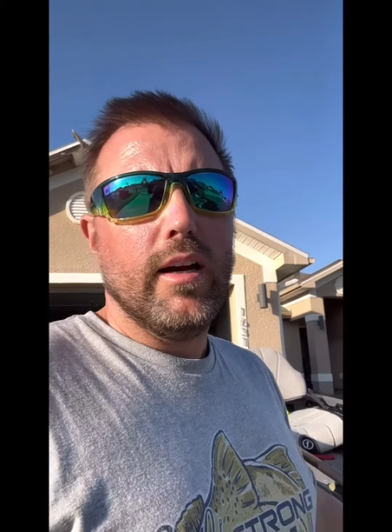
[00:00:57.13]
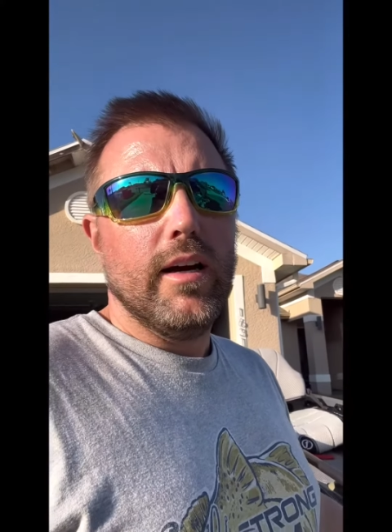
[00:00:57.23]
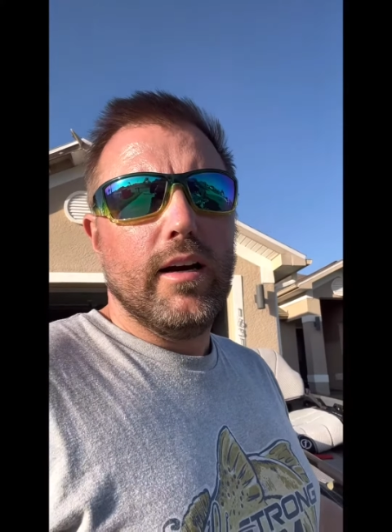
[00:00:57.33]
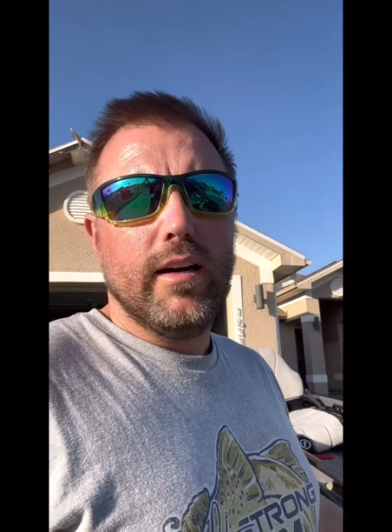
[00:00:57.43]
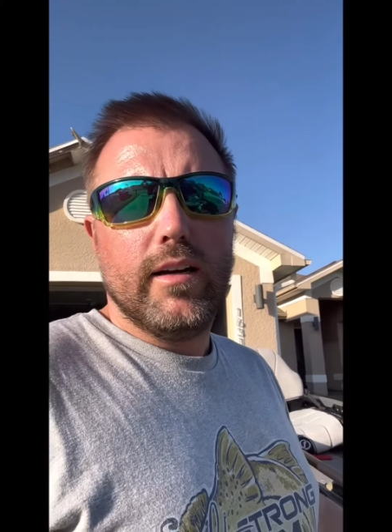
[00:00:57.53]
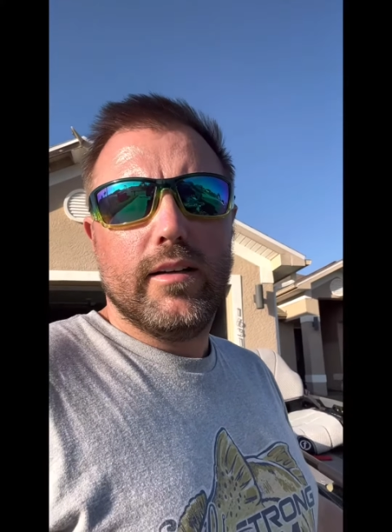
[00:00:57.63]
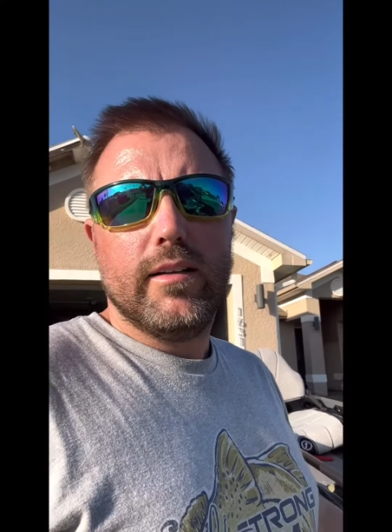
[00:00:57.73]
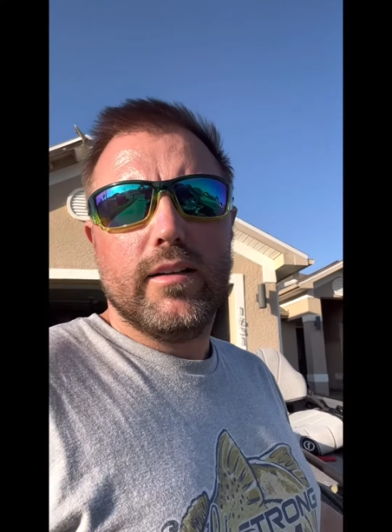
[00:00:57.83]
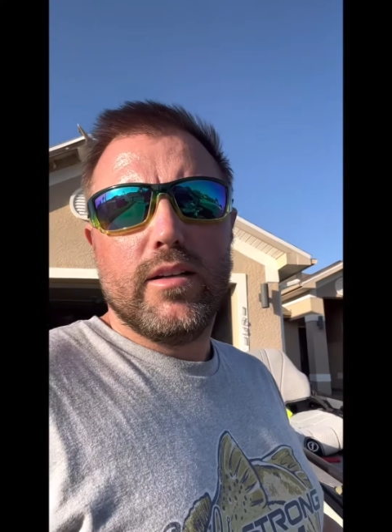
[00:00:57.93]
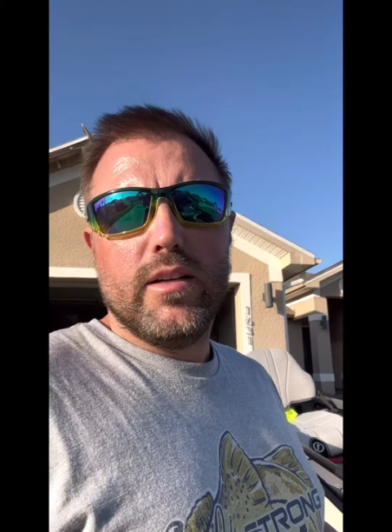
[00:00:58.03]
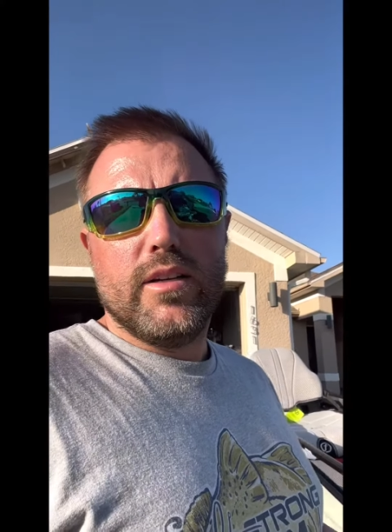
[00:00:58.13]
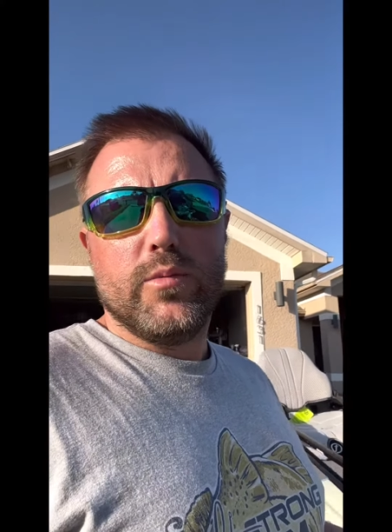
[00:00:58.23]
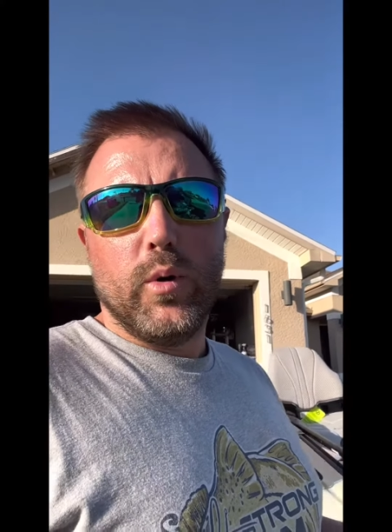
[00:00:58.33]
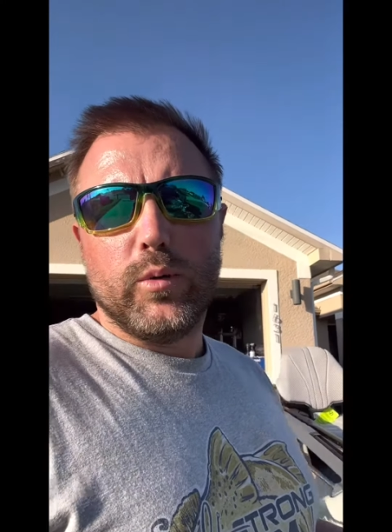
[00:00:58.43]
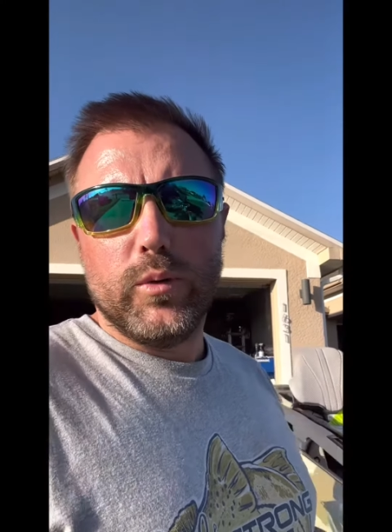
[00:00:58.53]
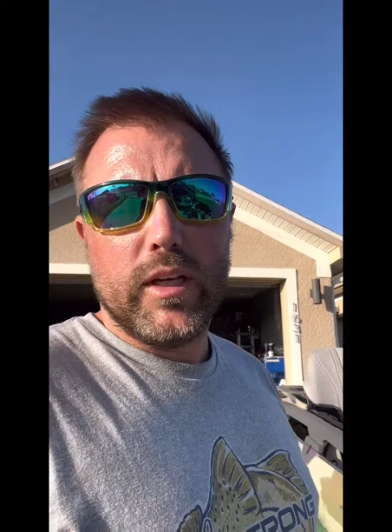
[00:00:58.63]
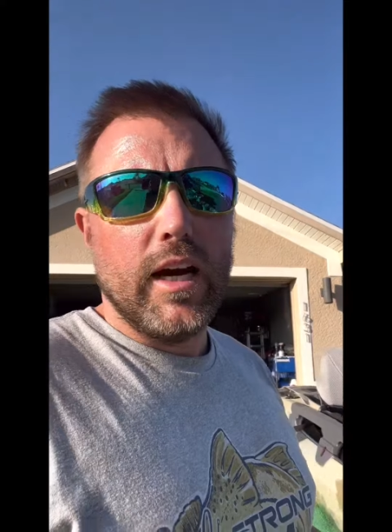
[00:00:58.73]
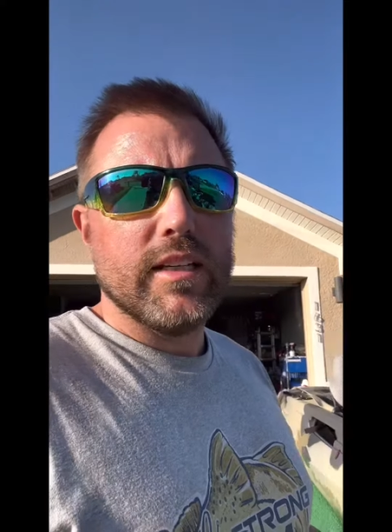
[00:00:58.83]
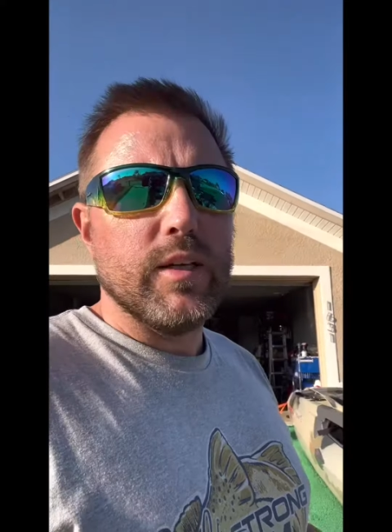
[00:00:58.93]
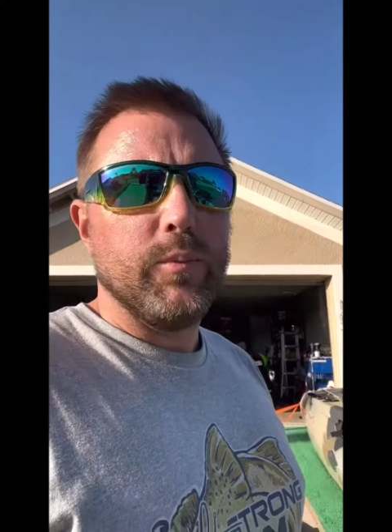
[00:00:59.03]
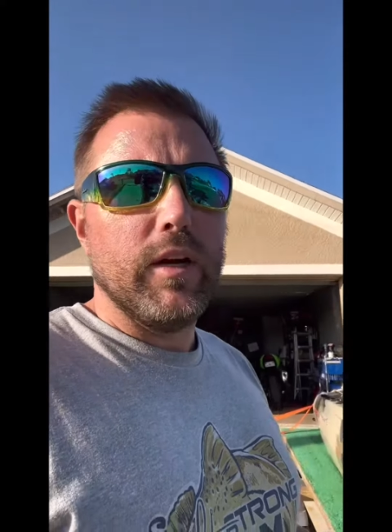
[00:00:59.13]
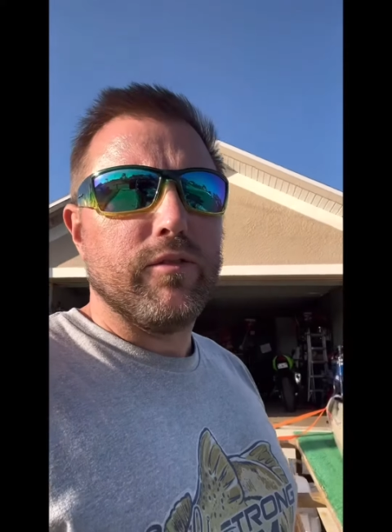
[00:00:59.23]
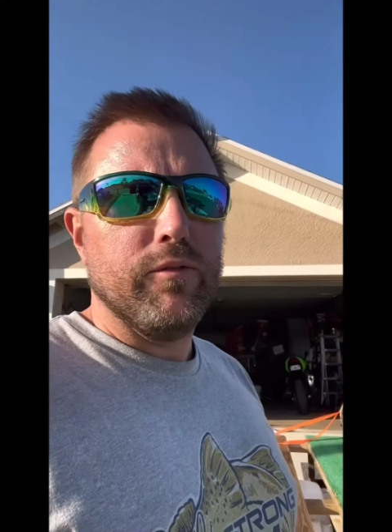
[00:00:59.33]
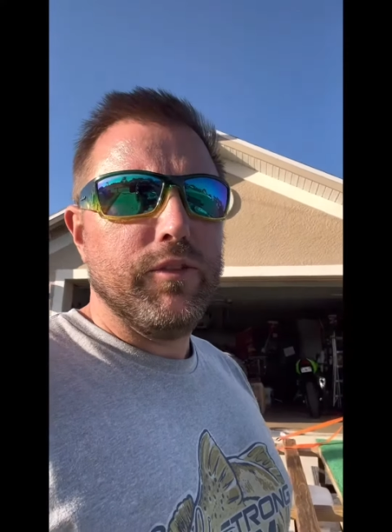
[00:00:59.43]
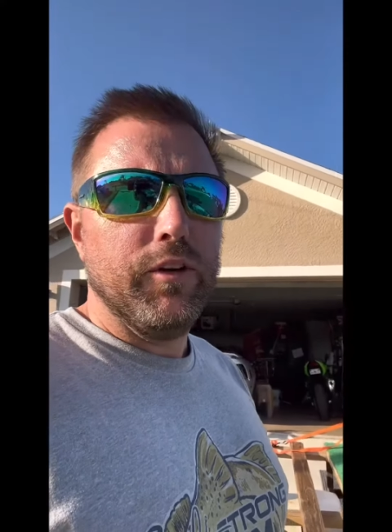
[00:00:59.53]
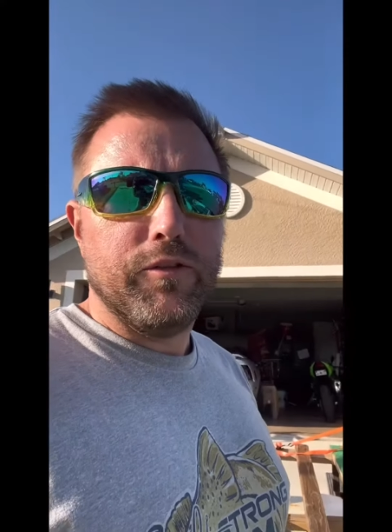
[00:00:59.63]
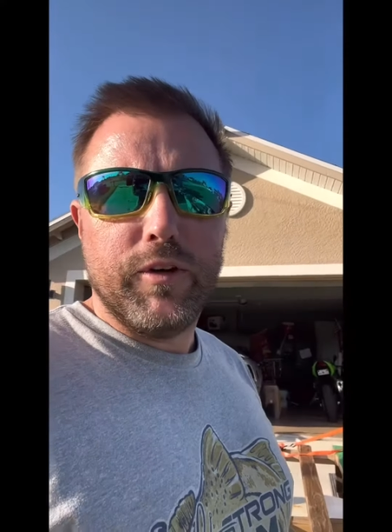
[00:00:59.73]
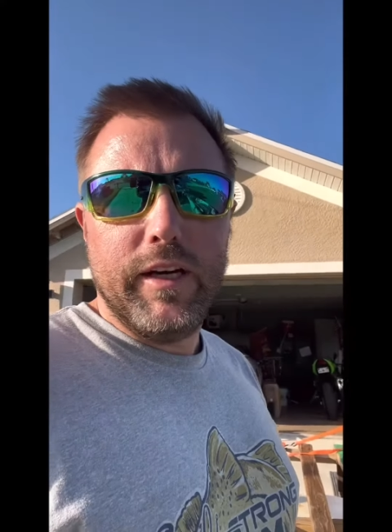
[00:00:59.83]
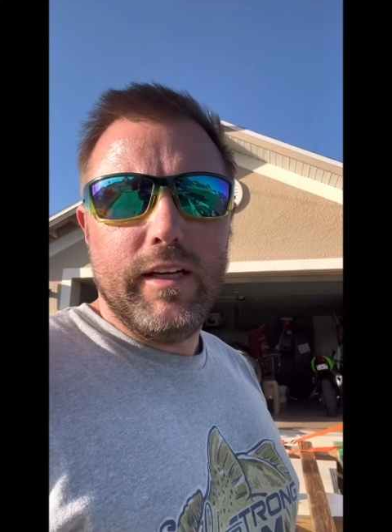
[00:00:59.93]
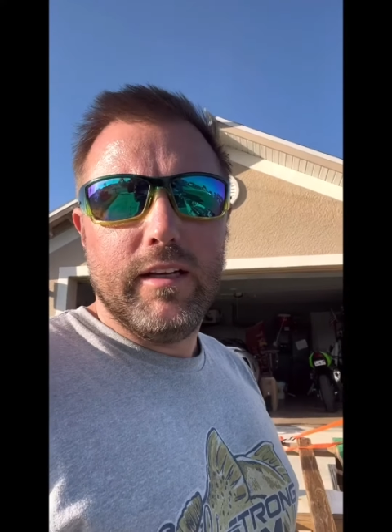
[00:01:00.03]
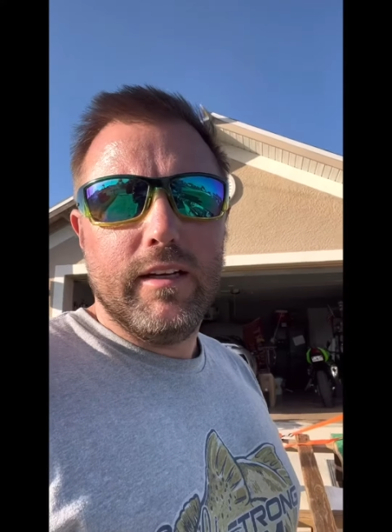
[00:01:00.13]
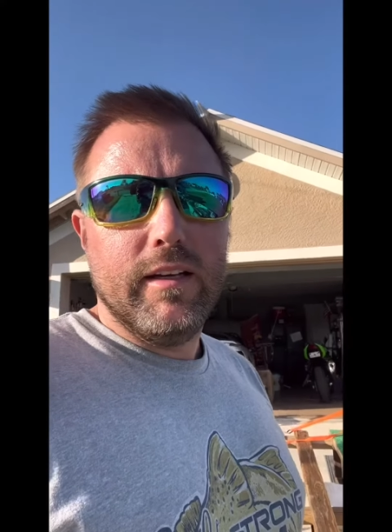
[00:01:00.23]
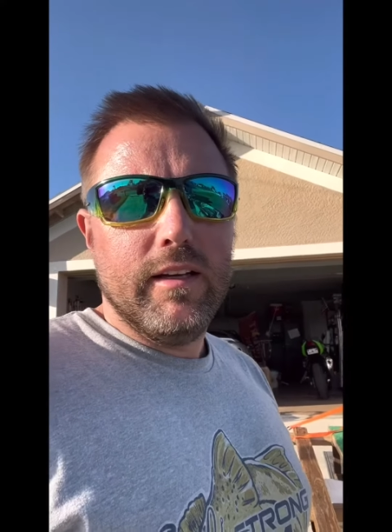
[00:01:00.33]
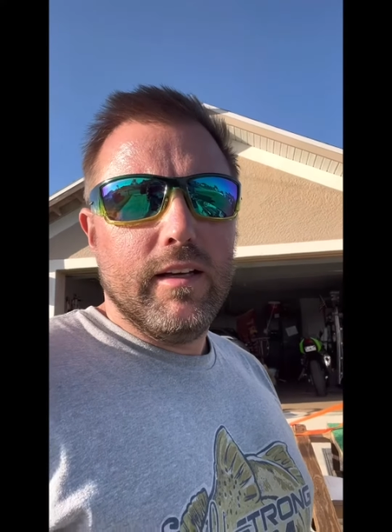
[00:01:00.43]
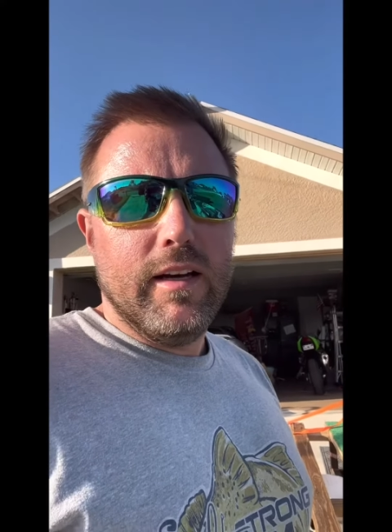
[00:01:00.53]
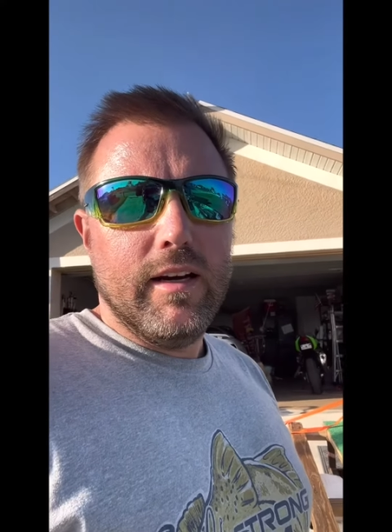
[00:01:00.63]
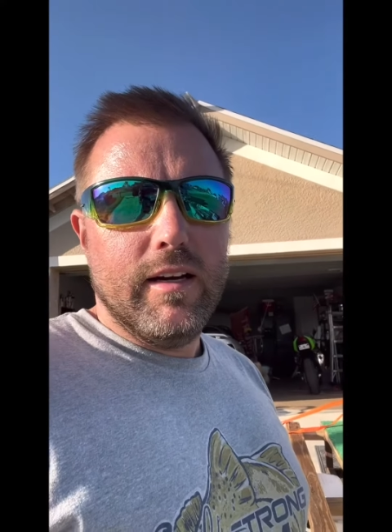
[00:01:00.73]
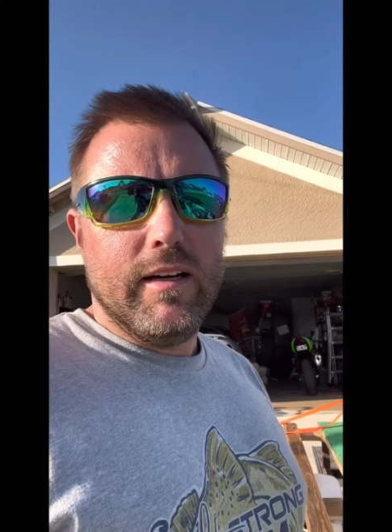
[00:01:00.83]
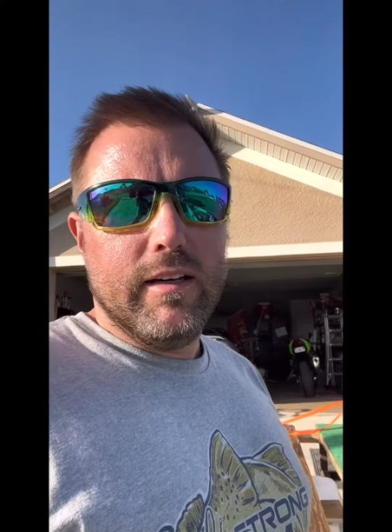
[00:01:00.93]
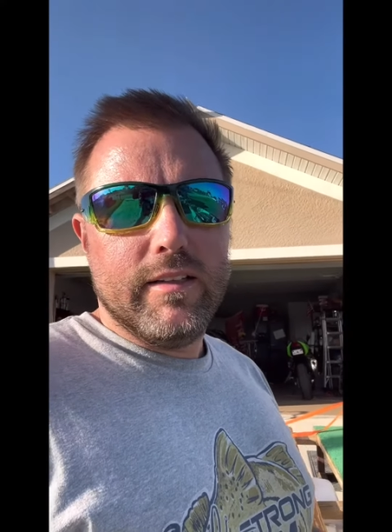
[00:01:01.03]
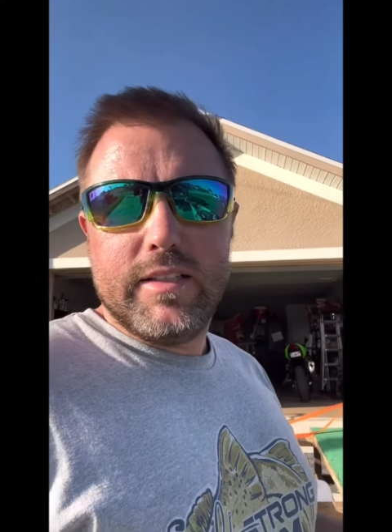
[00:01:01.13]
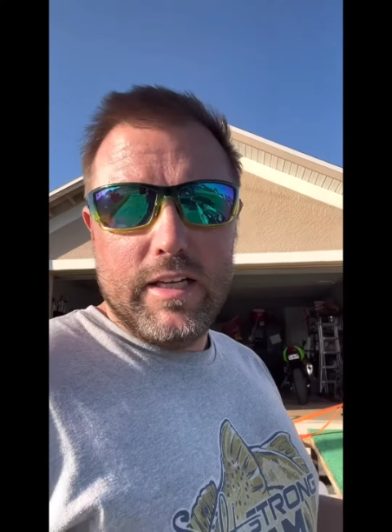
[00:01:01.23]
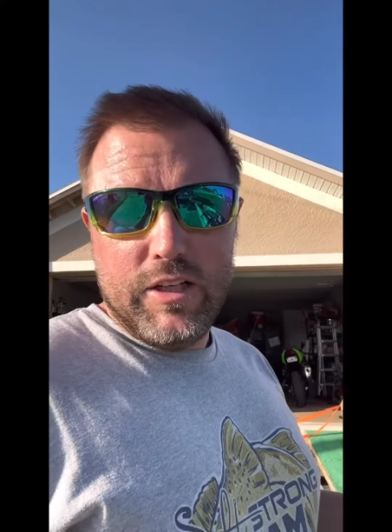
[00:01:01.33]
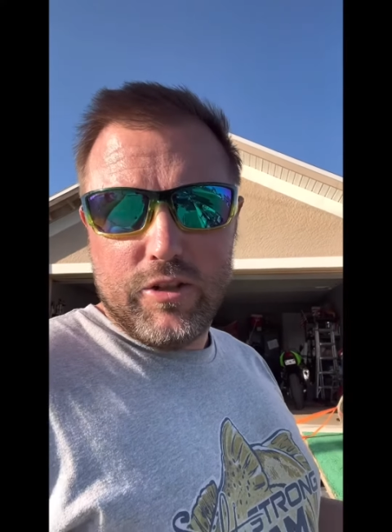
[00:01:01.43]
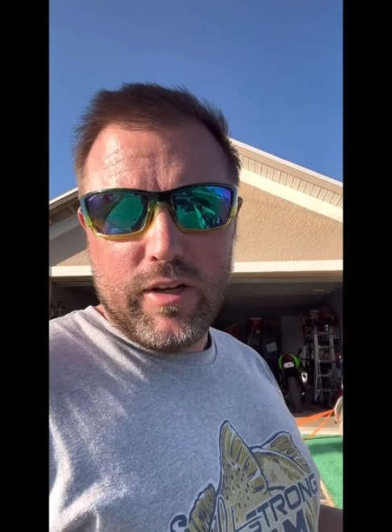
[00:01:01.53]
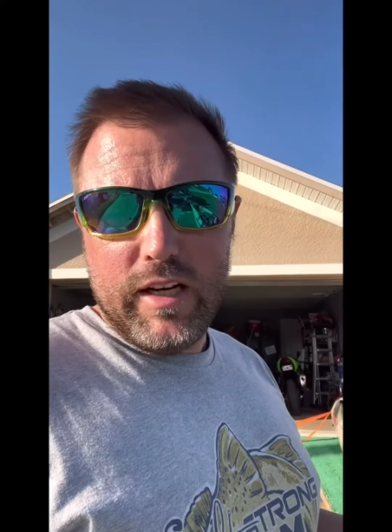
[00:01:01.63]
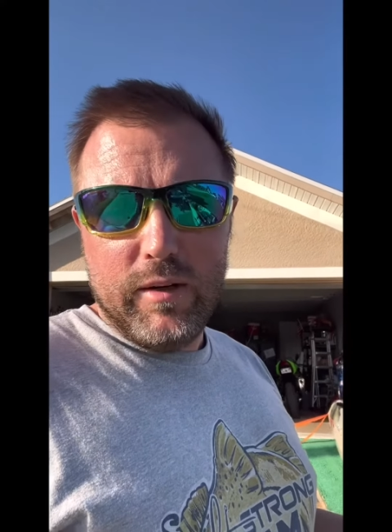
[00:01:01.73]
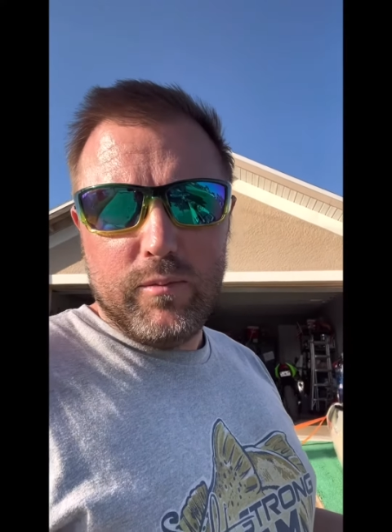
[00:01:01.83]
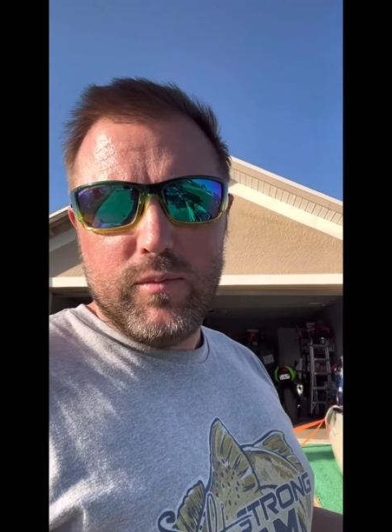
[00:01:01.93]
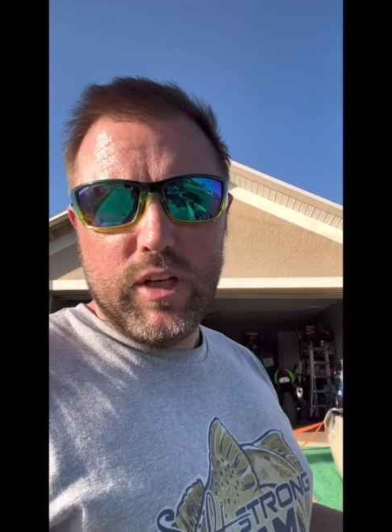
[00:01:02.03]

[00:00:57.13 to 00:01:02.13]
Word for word: Uh, spoke with the guys up there from FeelFree, uh, Sea Stream,